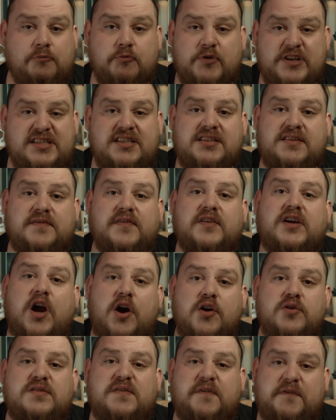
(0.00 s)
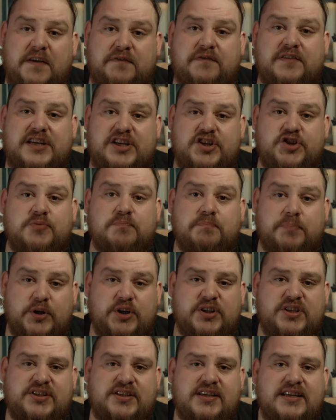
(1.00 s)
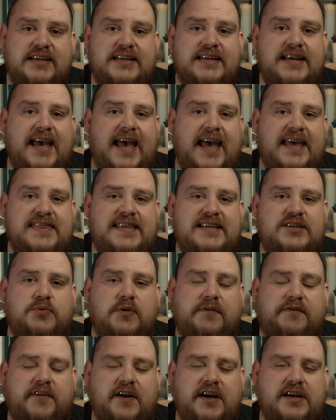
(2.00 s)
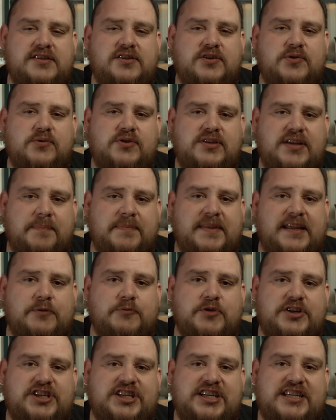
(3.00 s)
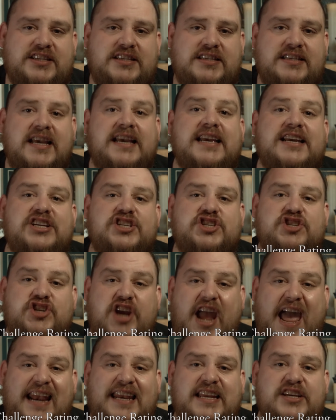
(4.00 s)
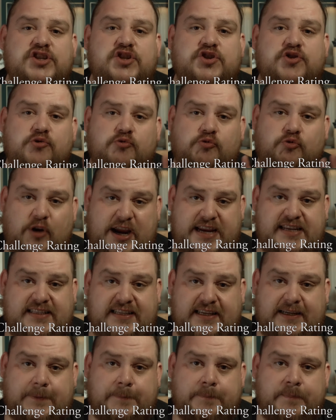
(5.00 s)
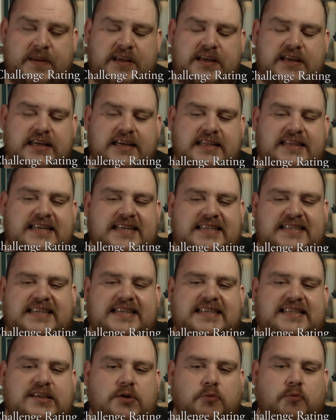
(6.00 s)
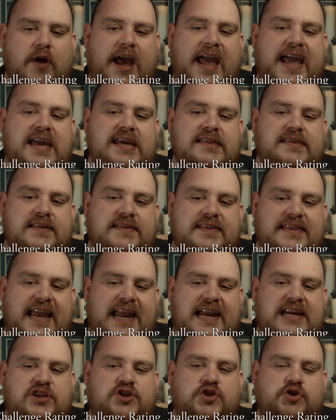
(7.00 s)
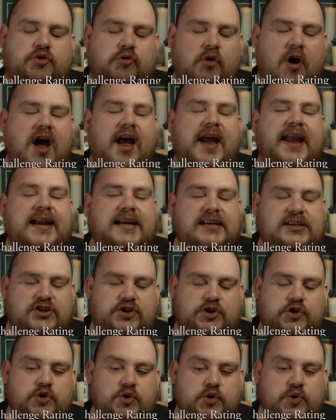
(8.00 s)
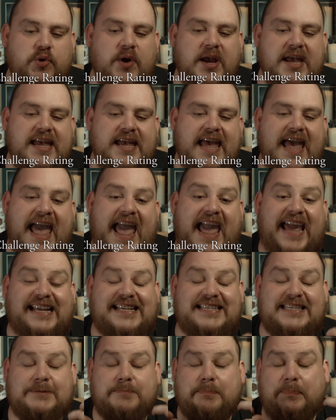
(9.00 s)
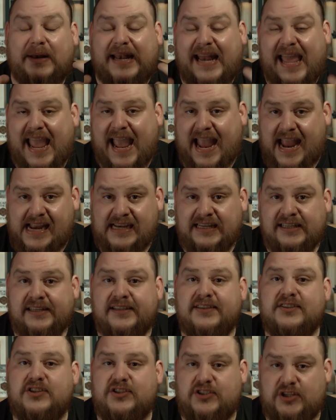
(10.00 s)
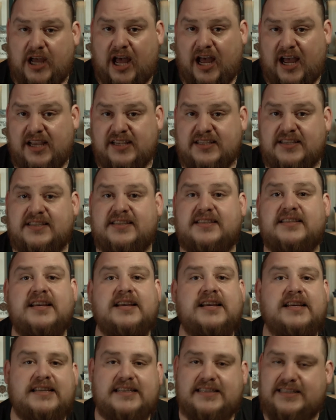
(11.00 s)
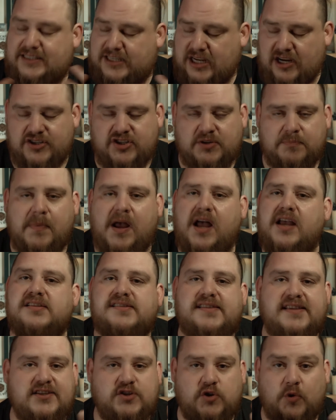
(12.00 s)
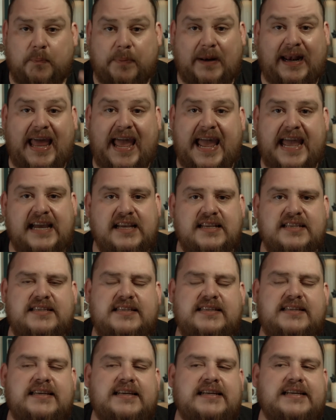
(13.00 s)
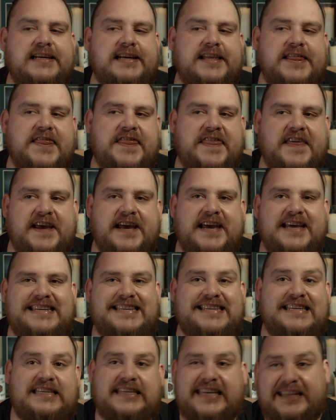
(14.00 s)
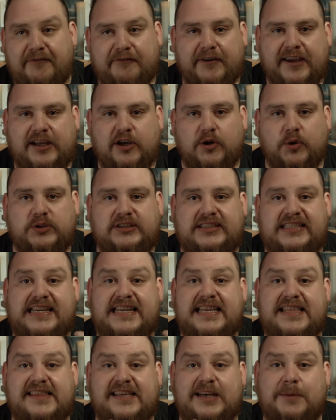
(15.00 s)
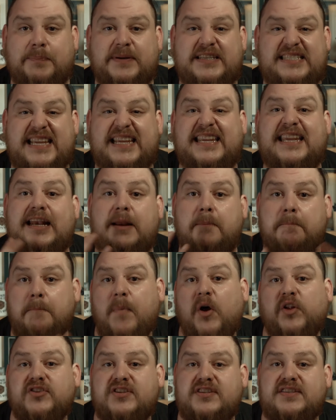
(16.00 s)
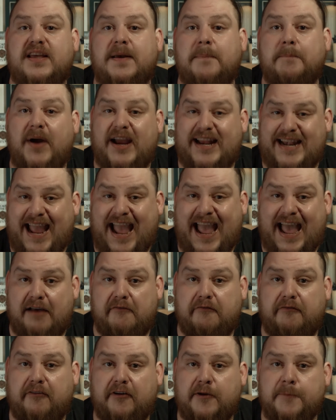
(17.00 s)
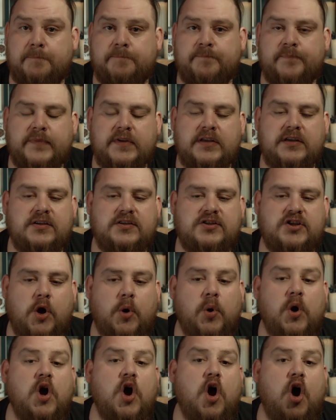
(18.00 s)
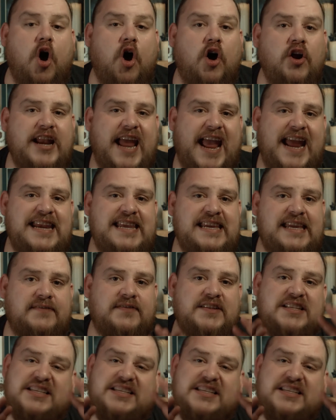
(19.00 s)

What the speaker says: Wizards of the Coast 5th edition books, and this refers to something which is challenge rating. This is the way that they try to explain to us dungeon masters or players the difficulty that a particular monster might have. So, on any given